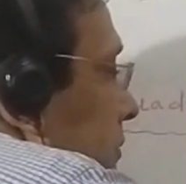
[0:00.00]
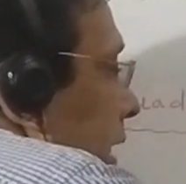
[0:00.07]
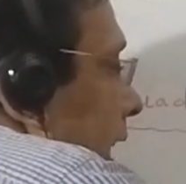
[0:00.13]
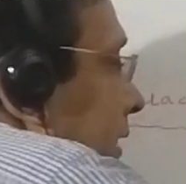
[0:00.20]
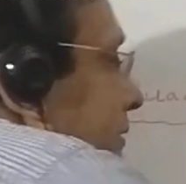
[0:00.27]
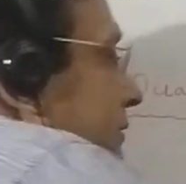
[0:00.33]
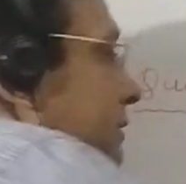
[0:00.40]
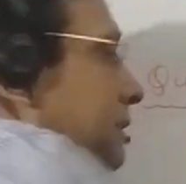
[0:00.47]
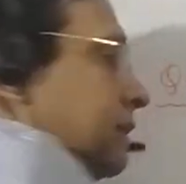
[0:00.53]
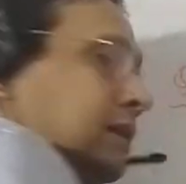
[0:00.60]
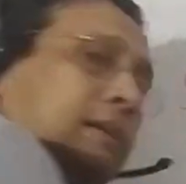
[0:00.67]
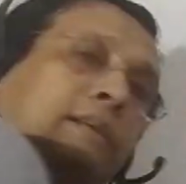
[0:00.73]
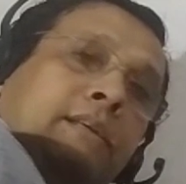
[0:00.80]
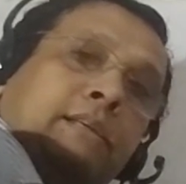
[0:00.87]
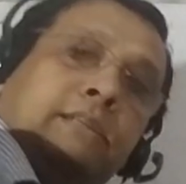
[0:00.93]
plus
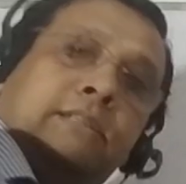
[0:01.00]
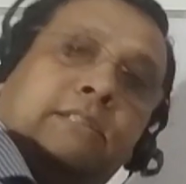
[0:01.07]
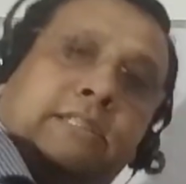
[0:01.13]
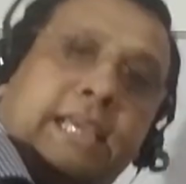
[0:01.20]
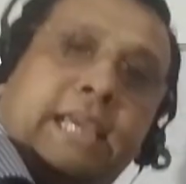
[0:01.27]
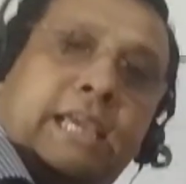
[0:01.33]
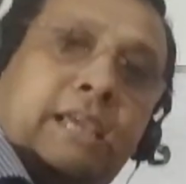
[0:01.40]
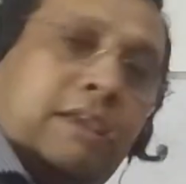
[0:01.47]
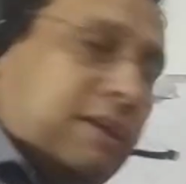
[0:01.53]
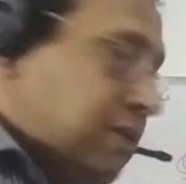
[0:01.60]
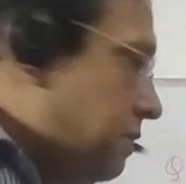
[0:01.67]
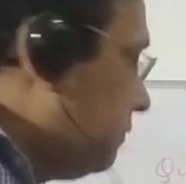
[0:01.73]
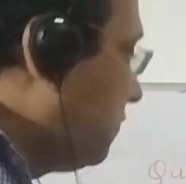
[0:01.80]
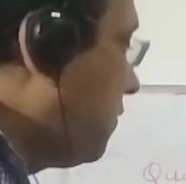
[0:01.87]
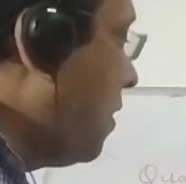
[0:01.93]
c.
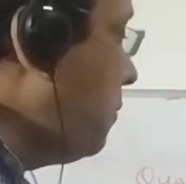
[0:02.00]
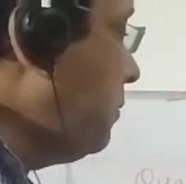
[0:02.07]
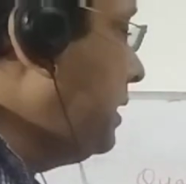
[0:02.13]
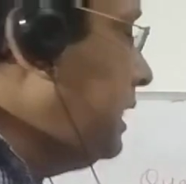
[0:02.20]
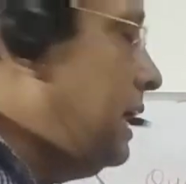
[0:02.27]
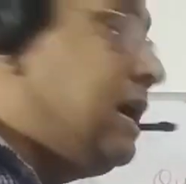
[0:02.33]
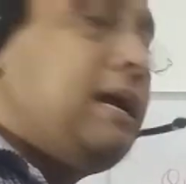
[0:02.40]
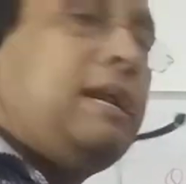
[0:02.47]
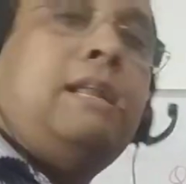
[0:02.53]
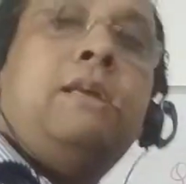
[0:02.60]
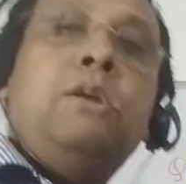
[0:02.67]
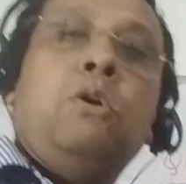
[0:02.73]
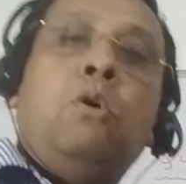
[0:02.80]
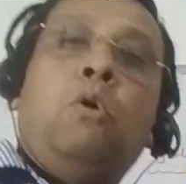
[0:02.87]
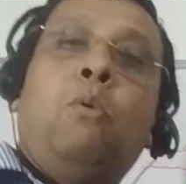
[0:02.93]
From here,
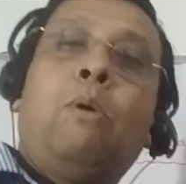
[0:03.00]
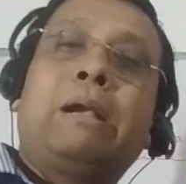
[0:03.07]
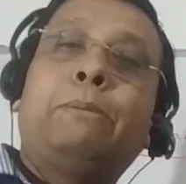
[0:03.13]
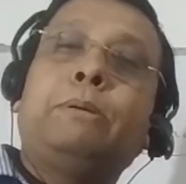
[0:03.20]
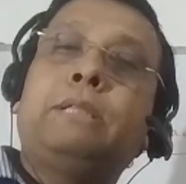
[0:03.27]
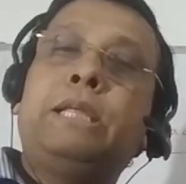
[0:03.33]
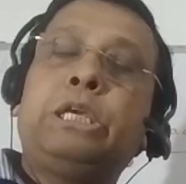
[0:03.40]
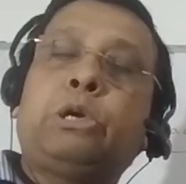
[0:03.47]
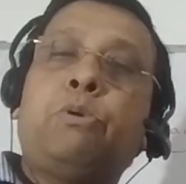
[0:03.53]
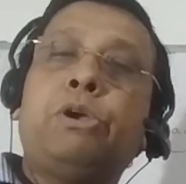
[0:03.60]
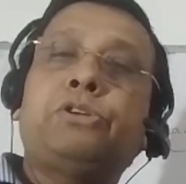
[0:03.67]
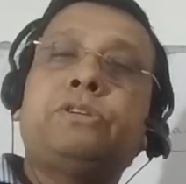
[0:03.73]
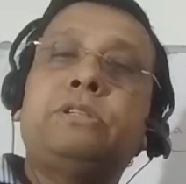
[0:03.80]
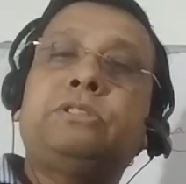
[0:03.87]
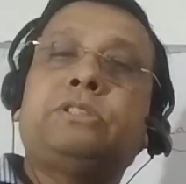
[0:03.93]
whatever the
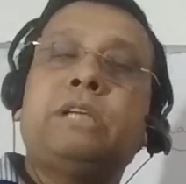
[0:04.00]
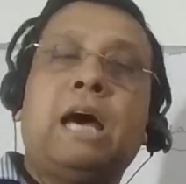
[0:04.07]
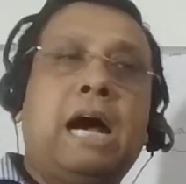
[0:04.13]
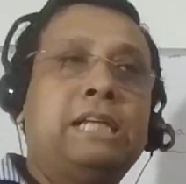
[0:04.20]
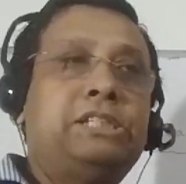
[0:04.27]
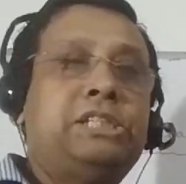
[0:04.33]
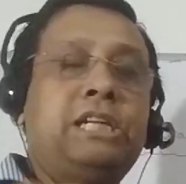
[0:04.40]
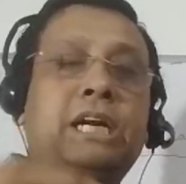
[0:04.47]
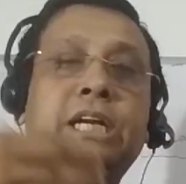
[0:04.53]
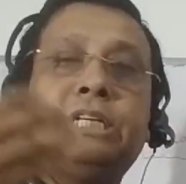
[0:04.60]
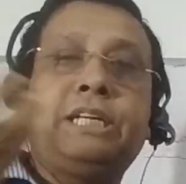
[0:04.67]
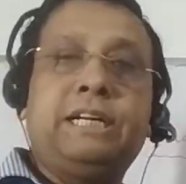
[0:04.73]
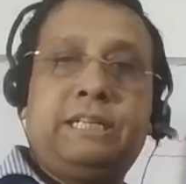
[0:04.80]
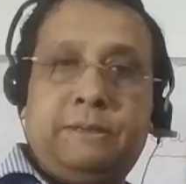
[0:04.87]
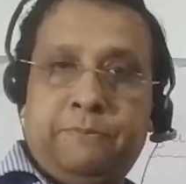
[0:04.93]
equations are
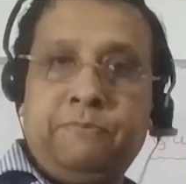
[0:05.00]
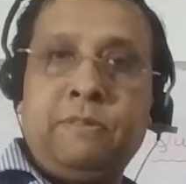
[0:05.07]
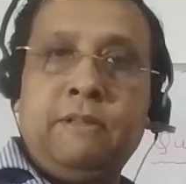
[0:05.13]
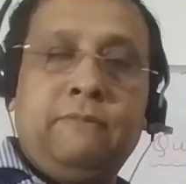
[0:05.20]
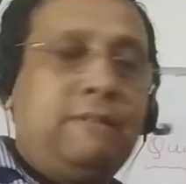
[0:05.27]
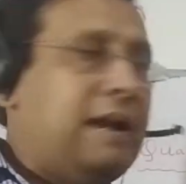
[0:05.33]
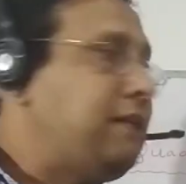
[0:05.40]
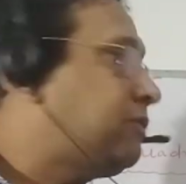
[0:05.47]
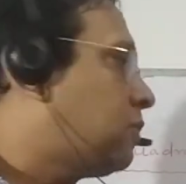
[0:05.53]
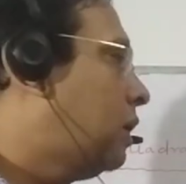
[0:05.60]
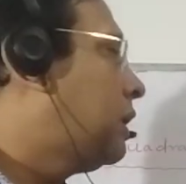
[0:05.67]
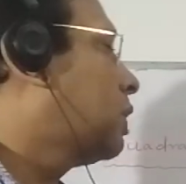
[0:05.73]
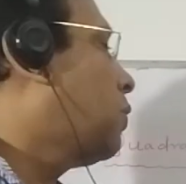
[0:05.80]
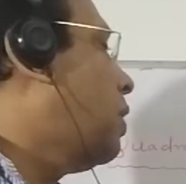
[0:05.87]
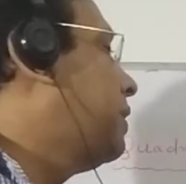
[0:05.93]
generated, that is called
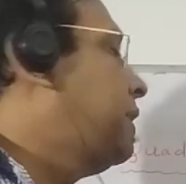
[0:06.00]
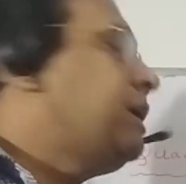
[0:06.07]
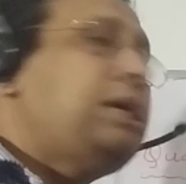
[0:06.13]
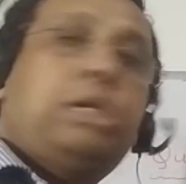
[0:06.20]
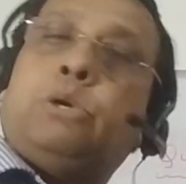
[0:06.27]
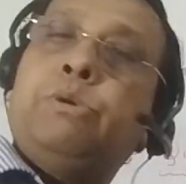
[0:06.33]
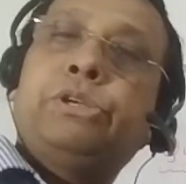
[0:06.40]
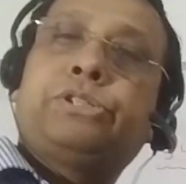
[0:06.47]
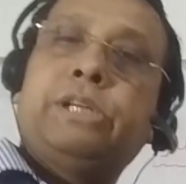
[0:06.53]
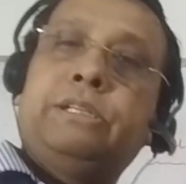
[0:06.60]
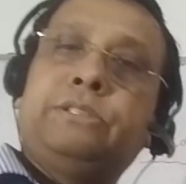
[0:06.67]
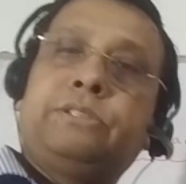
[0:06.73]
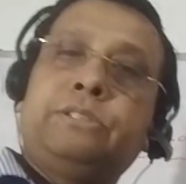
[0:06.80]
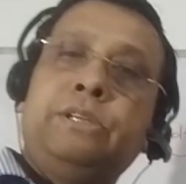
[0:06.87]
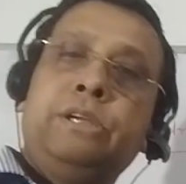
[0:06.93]
the quadratic
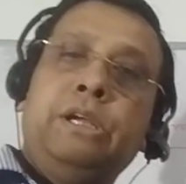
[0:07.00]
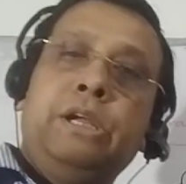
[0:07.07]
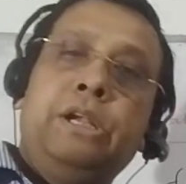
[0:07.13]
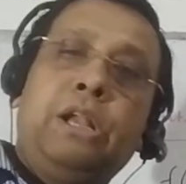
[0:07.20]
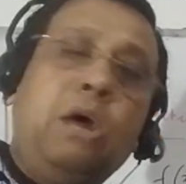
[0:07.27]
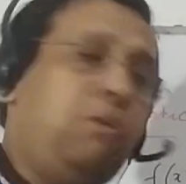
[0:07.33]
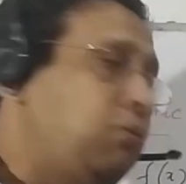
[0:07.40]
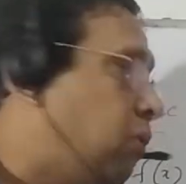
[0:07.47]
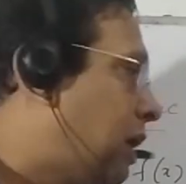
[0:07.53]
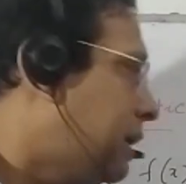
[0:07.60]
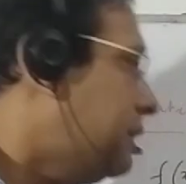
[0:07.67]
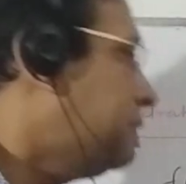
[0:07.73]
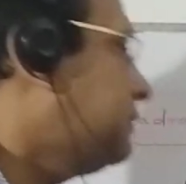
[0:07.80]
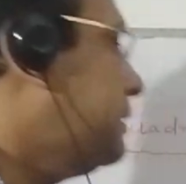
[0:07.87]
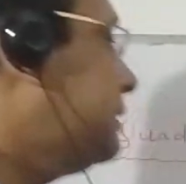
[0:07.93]
equations. Now, what
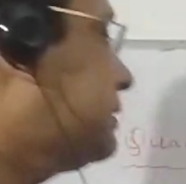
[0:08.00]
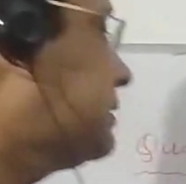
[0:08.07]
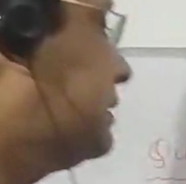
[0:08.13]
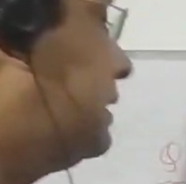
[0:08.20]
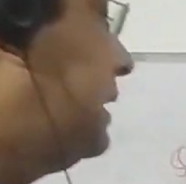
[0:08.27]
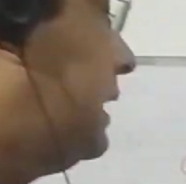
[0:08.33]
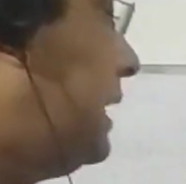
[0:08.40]
is this